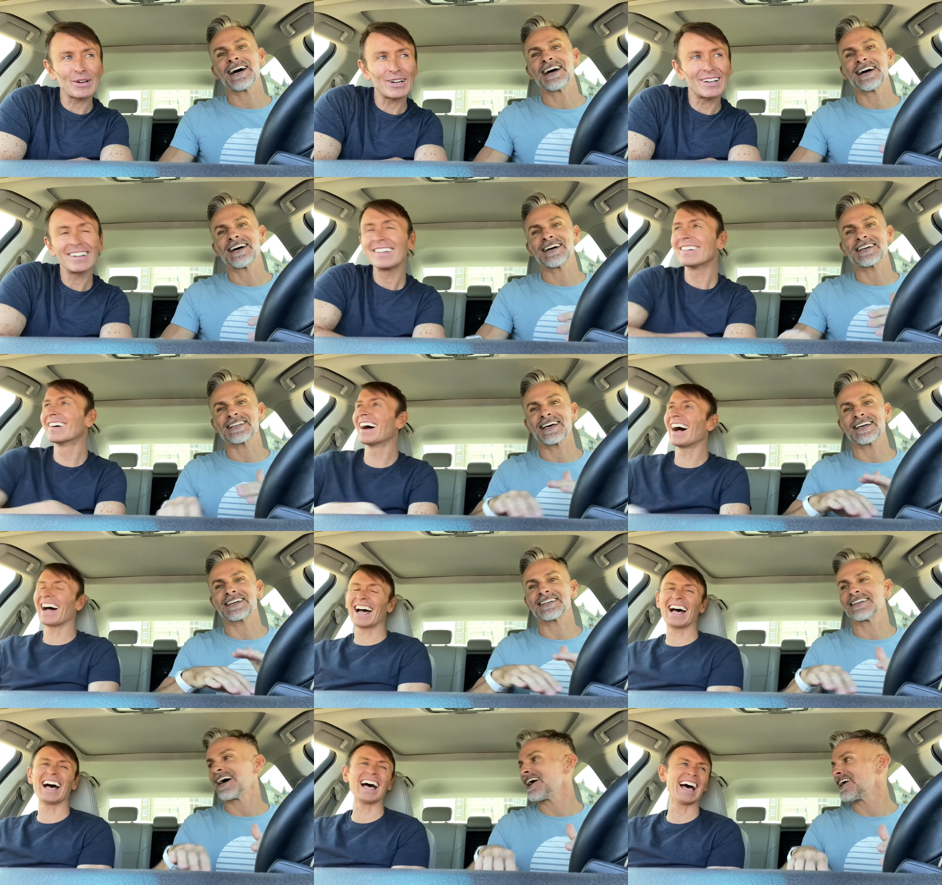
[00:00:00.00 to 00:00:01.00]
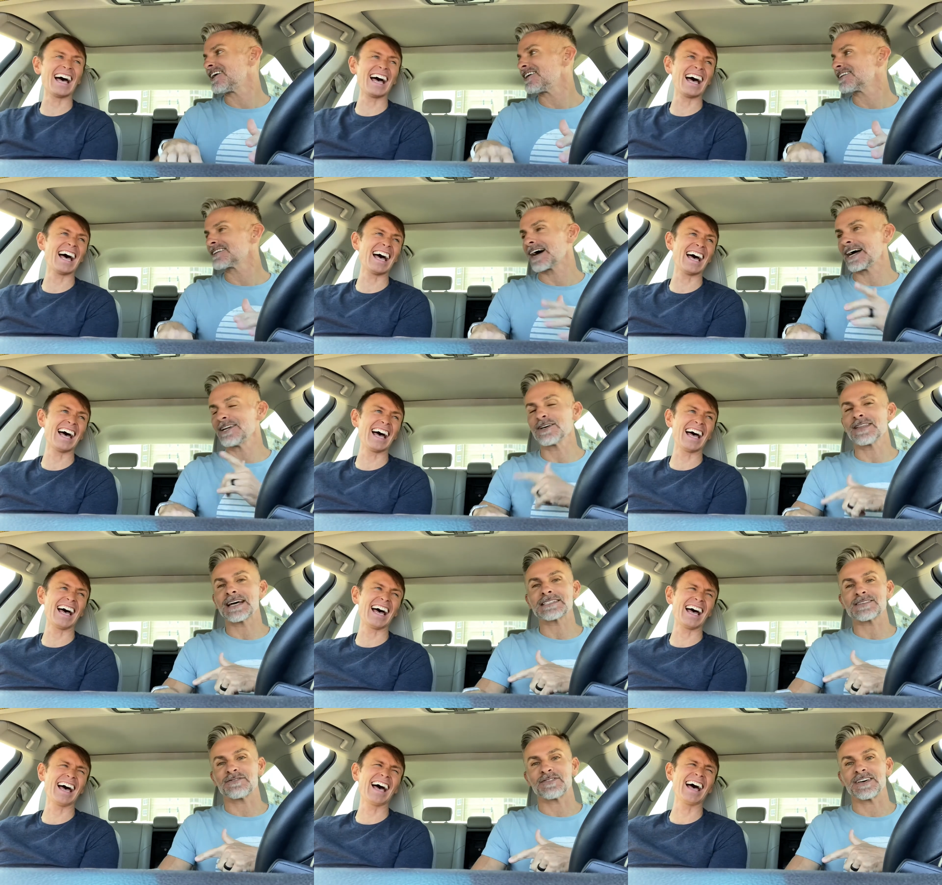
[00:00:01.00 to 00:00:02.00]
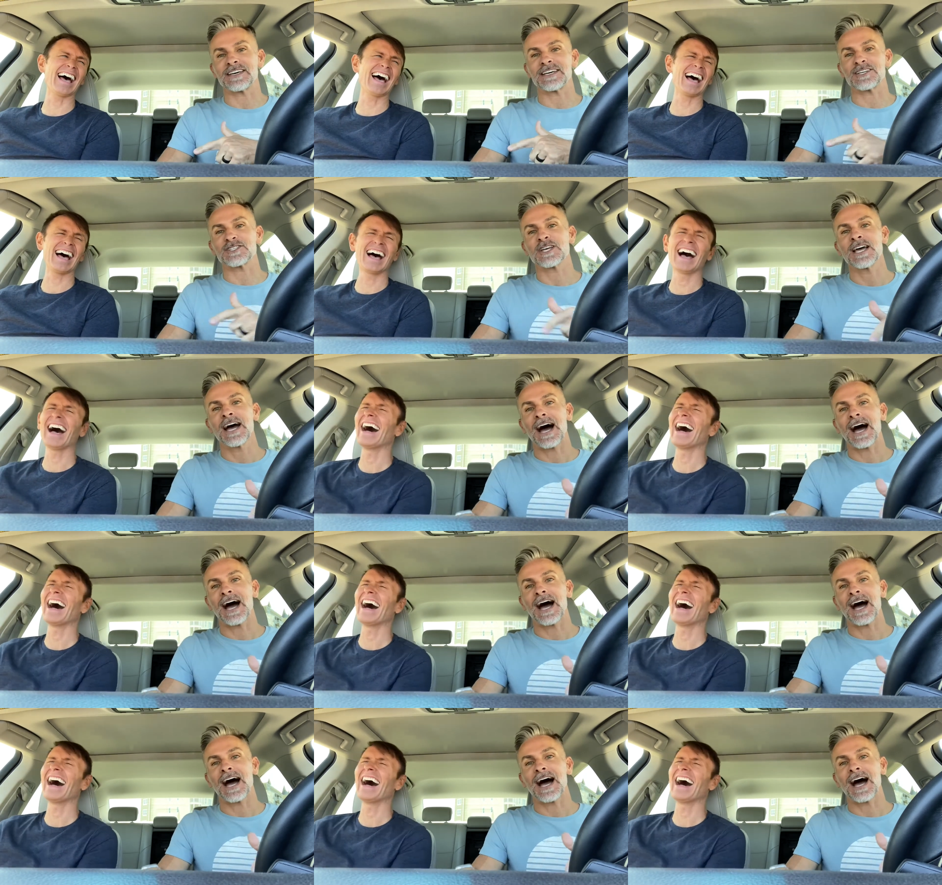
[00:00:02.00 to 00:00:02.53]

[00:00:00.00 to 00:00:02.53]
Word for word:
Speaker 1: Uh, like no, I know that's a fish.